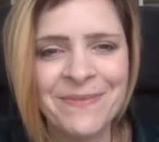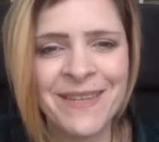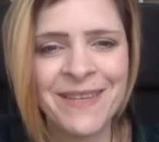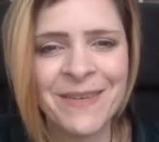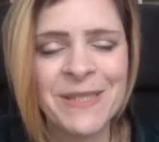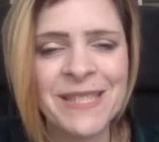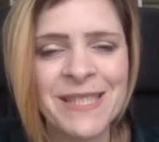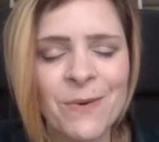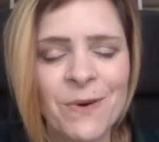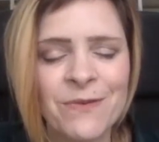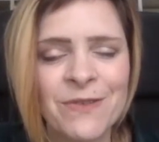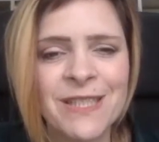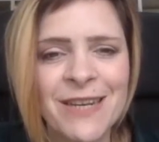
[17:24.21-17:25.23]
that we so
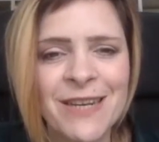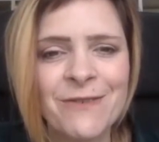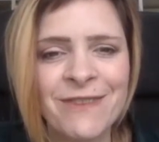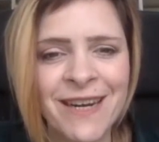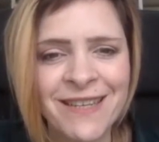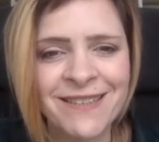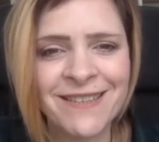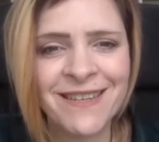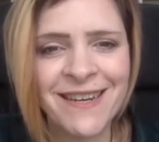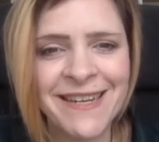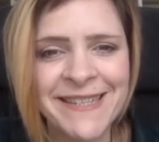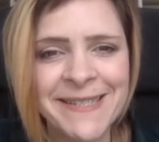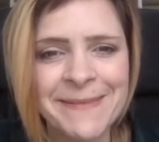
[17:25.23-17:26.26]
often don't
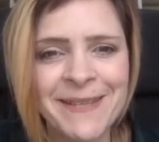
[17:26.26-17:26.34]
recognize,